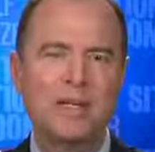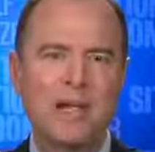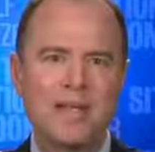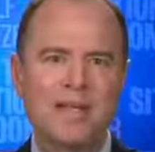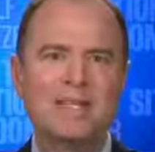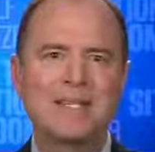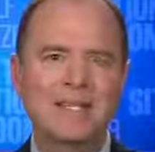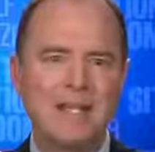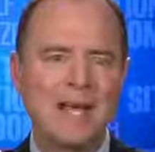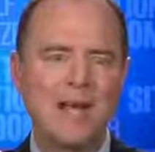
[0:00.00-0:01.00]
And this is,
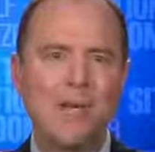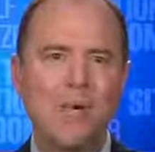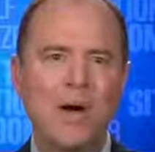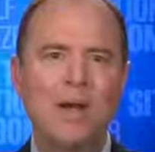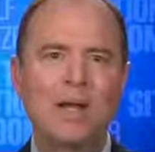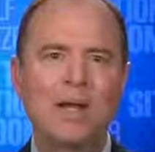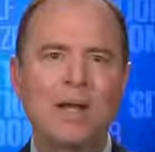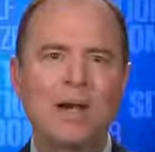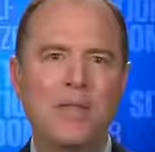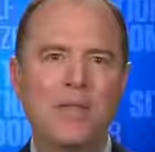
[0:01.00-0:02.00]
again, why
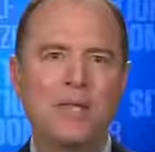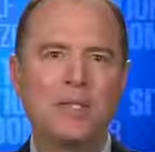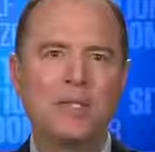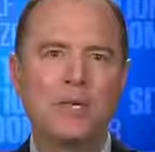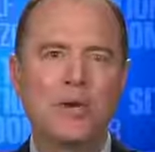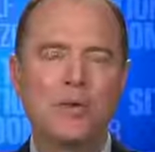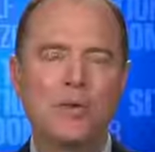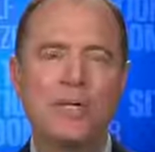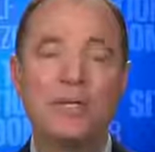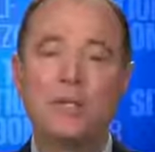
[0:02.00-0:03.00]
I think it is so